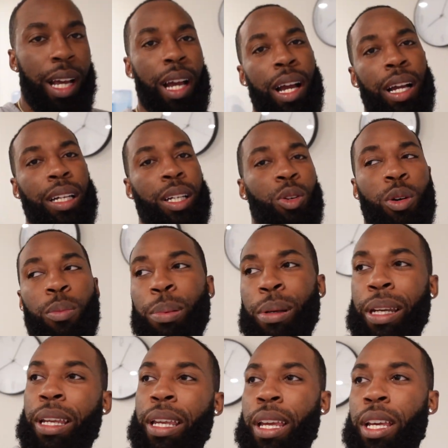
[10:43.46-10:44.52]
I go up in
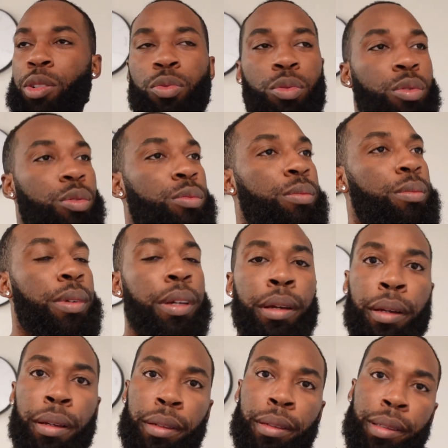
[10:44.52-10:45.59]
the guest room.
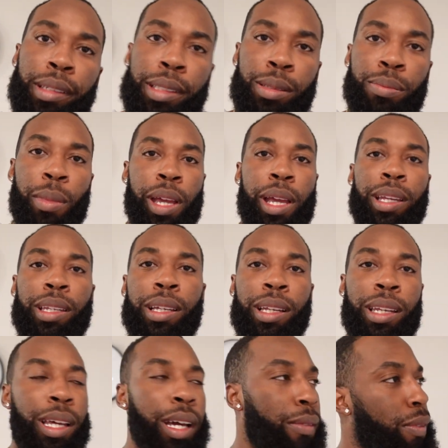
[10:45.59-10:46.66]
This man
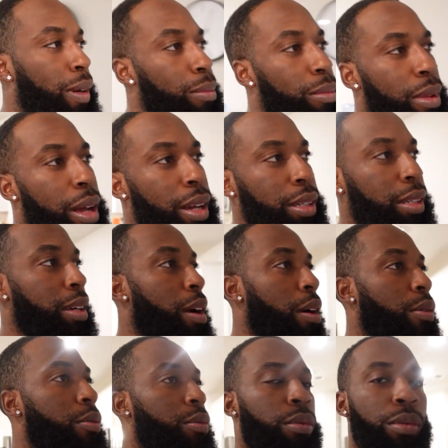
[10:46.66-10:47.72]
done left. I'm like,
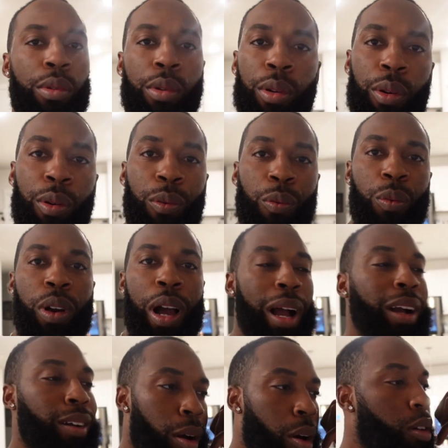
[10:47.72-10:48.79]
yo. I
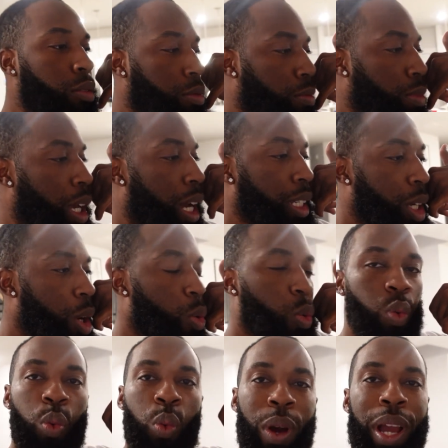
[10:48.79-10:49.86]
called him, like, yo,
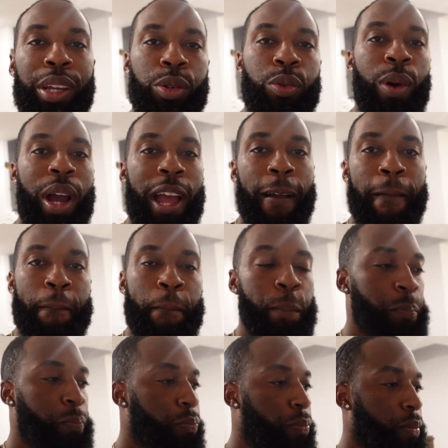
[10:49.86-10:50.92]
where you at?
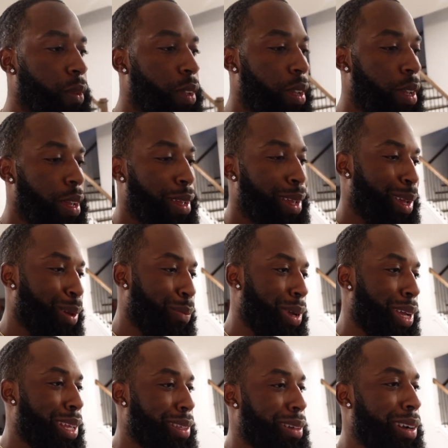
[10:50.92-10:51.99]

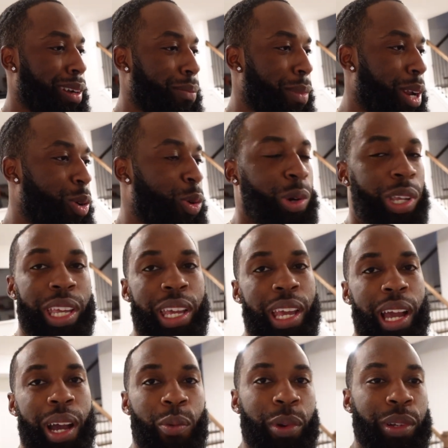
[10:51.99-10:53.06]
Man talking about, oh
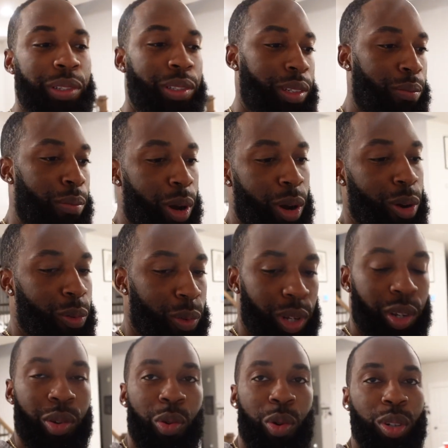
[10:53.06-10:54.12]
yeah, I went to the mall,
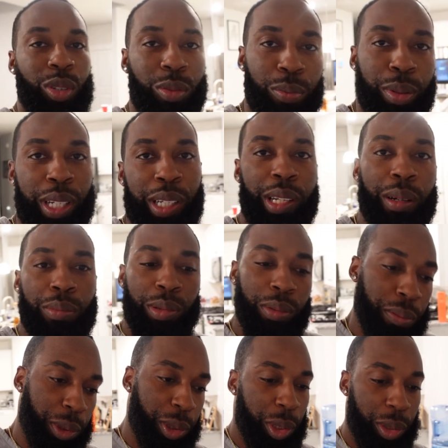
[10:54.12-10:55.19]
went to Nordstrom, picked up
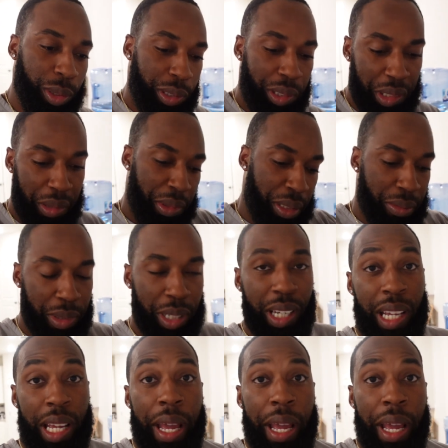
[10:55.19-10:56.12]
some shirts or something like that.